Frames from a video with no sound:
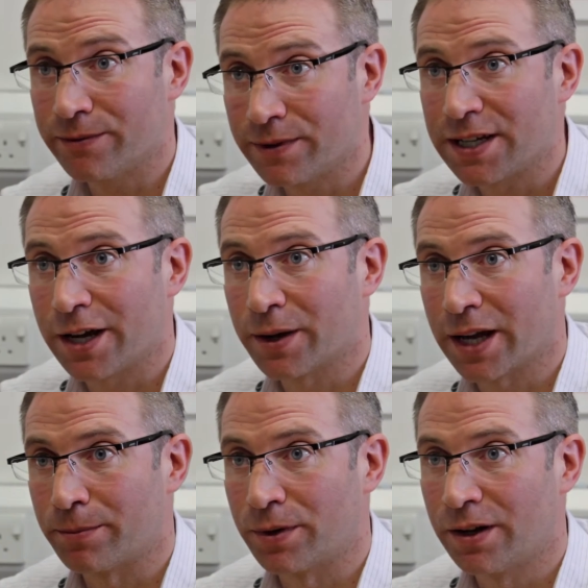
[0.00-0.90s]
video
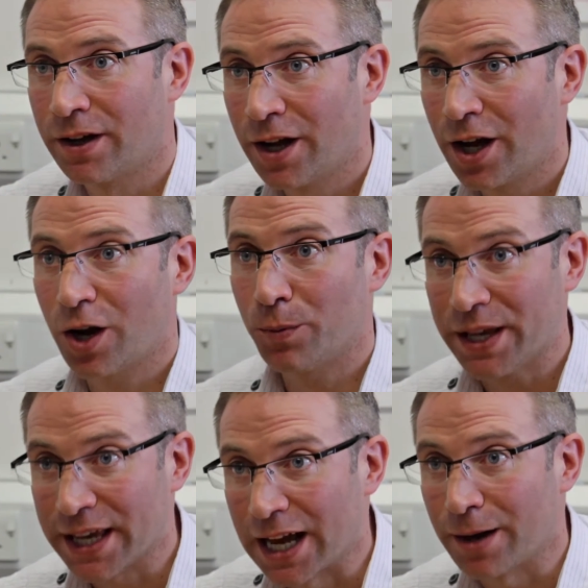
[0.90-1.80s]
camera and we
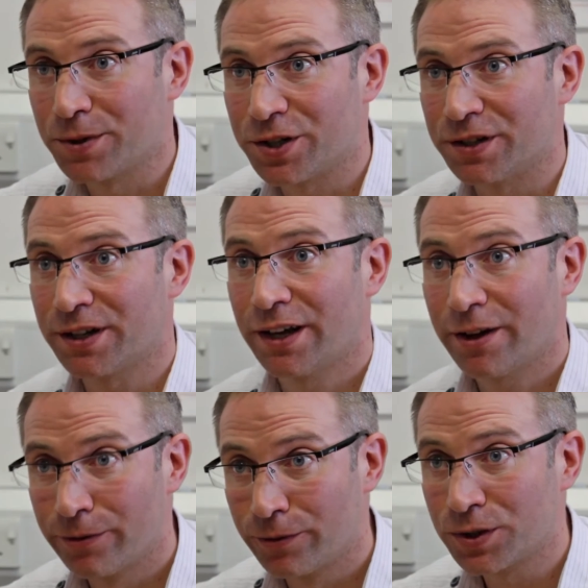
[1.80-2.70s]
captured
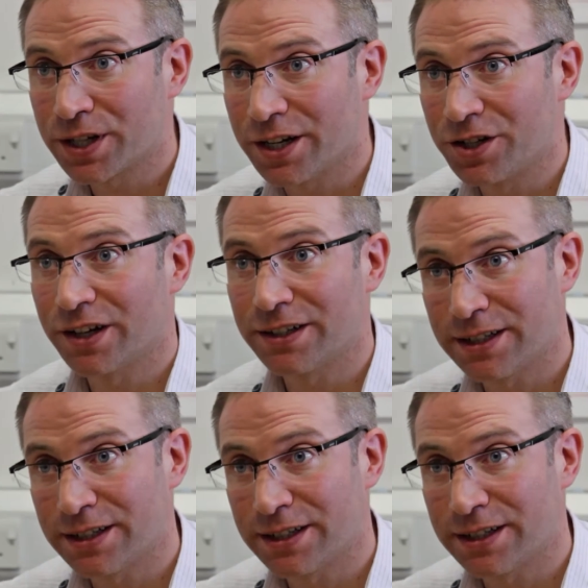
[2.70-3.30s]
footage at